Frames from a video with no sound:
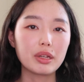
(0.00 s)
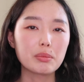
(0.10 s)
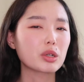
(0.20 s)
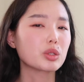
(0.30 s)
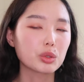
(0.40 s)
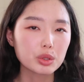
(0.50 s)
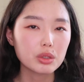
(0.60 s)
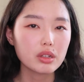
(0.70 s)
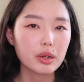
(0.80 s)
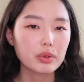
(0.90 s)
be more
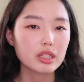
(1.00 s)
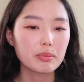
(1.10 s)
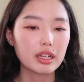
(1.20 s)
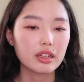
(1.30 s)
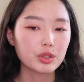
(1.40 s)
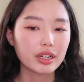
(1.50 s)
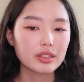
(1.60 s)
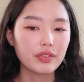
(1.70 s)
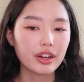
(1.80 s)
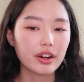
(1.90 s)
social. It wasn't me trying
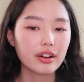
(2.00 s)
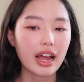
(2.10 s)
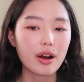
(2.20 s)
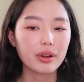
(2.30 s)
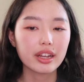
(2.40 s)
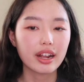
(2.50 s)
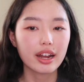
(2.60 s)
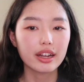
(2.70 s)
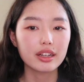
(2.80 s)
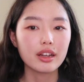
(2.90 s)
to figure out how can
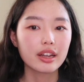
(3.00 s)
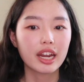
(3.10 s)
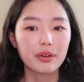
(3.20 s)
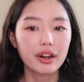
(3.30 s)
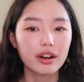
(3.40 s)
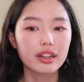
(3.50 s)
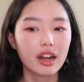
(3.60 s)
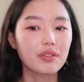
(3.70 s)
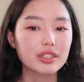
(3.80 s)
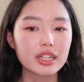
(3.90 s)
I carry on a
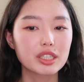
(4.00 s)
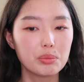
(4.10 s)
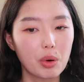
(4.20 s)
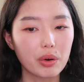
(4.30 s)
conversation